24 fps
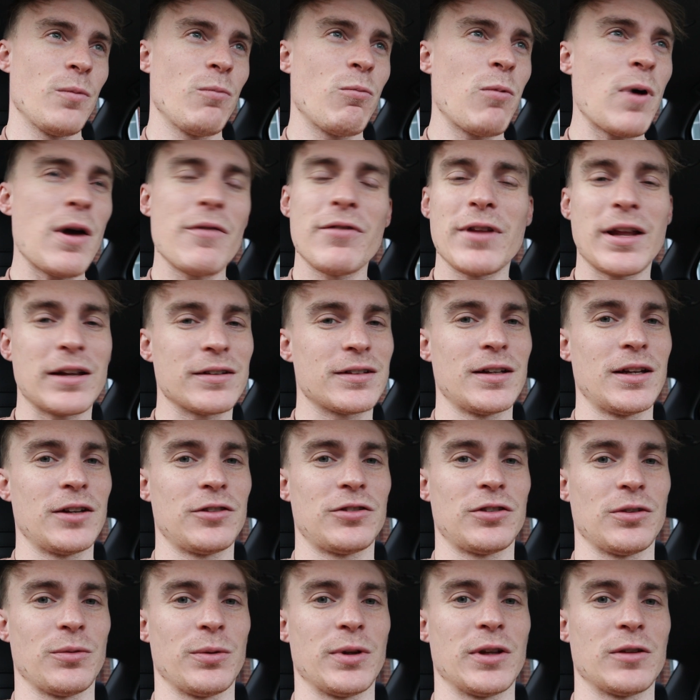Whether that's an
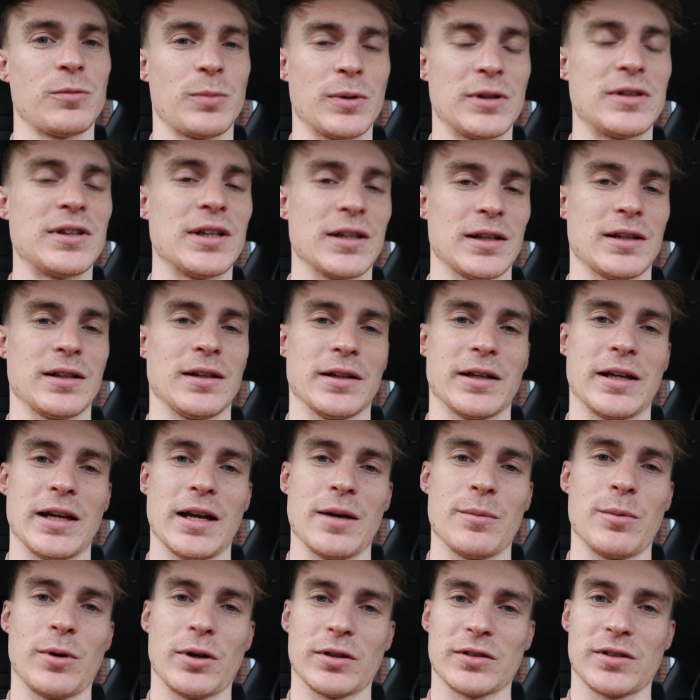issue with this particular
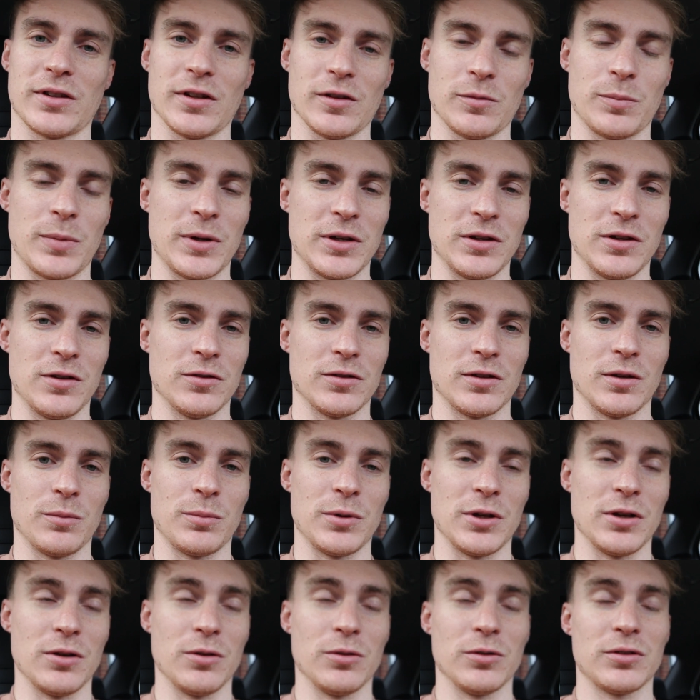gearbox and it's been used and
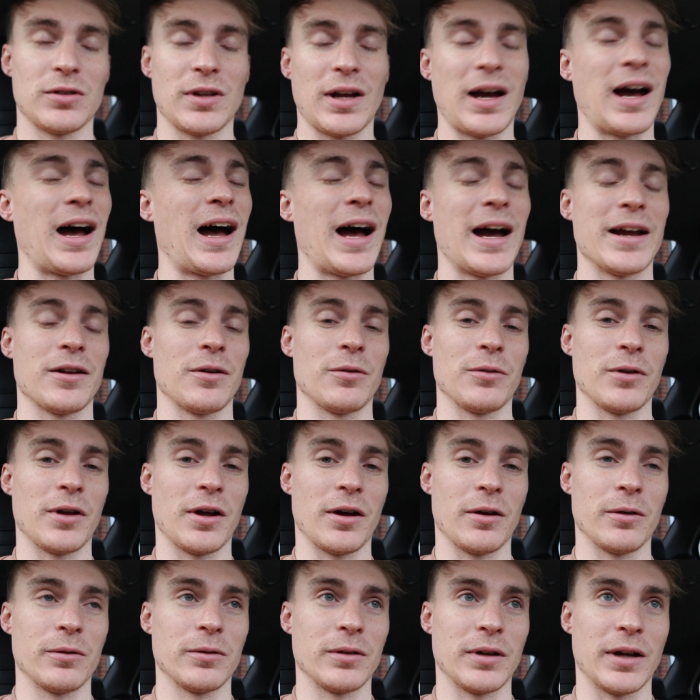abused, I don't
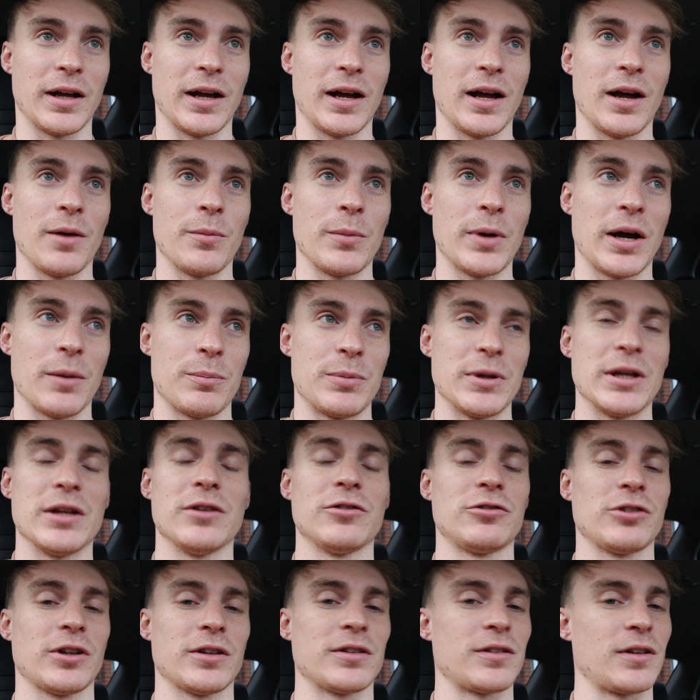know. I'd be
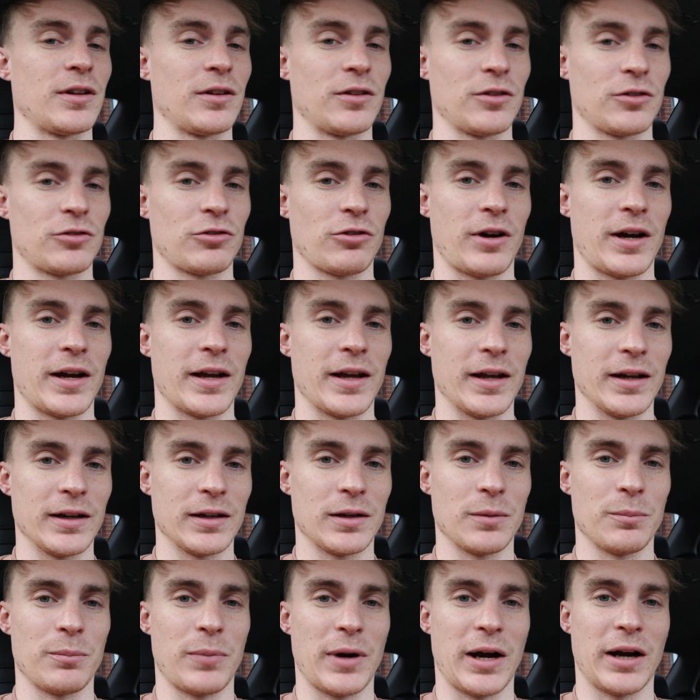interested to try it
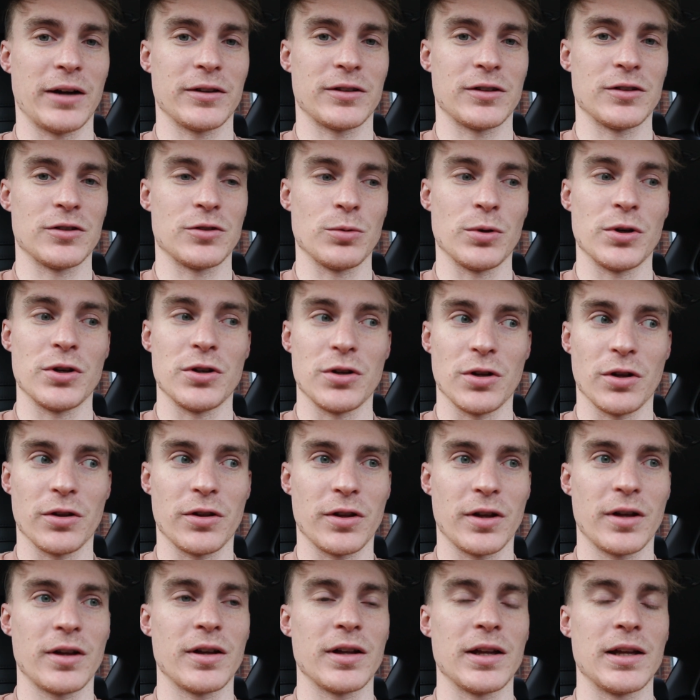in comparison to
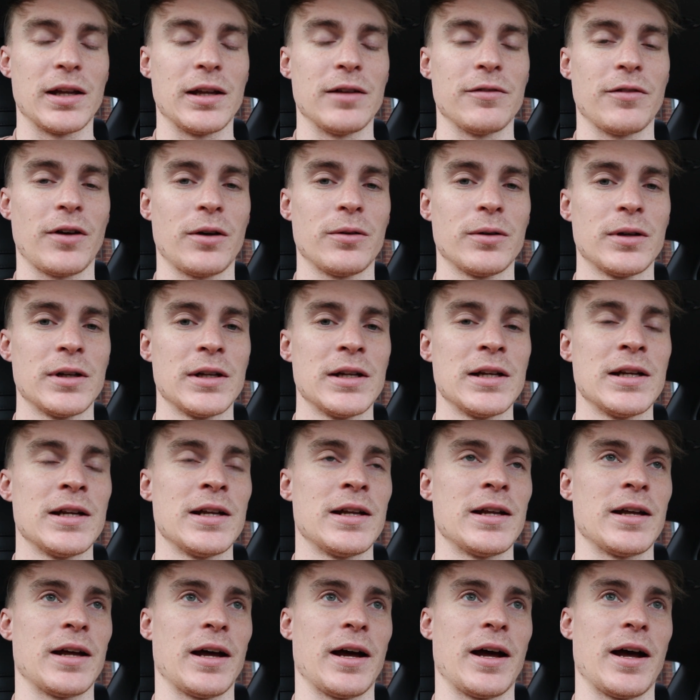another EVO.
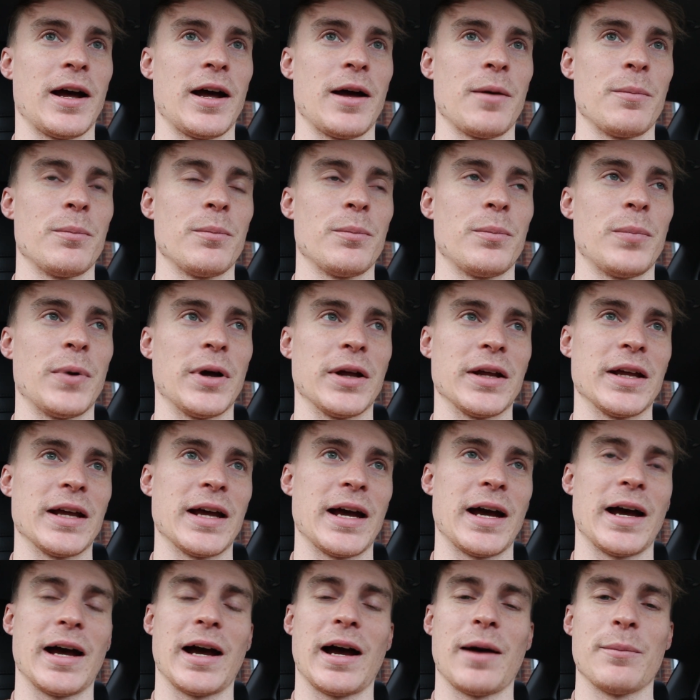But
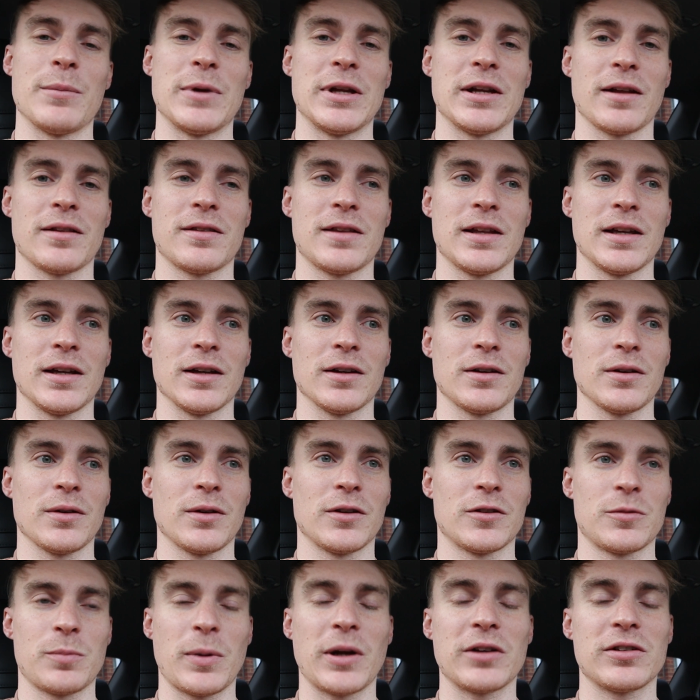yeah, I mean, I think
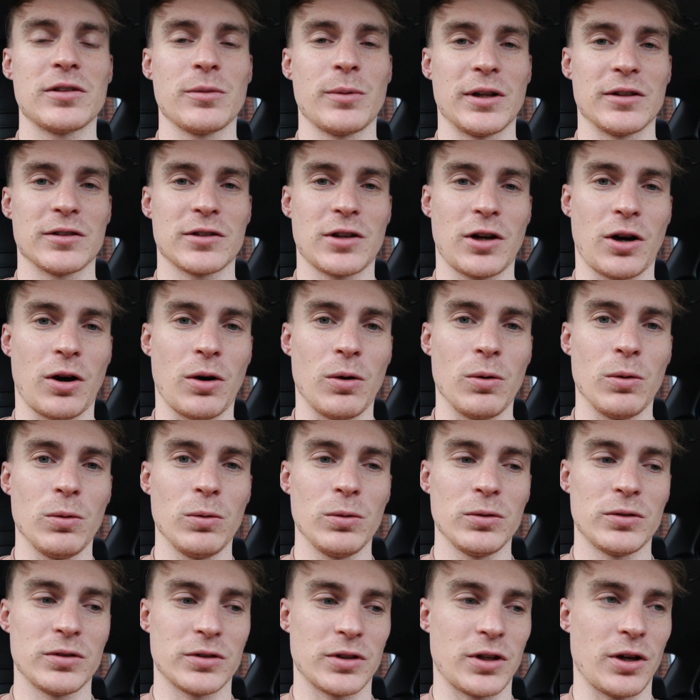especially when it's
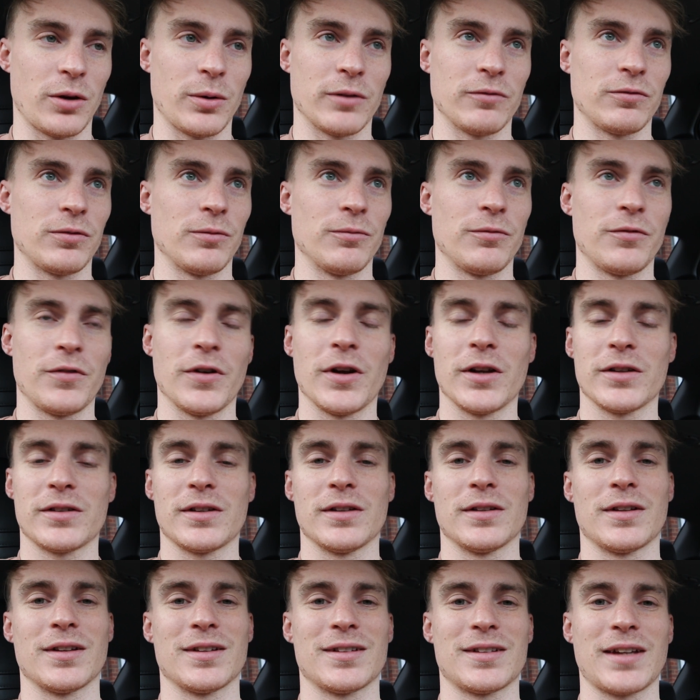cold, going from first
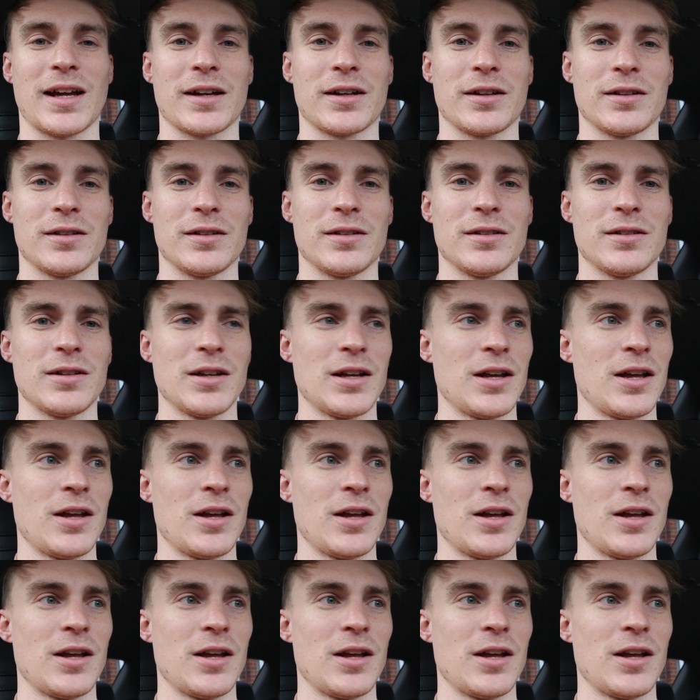into second,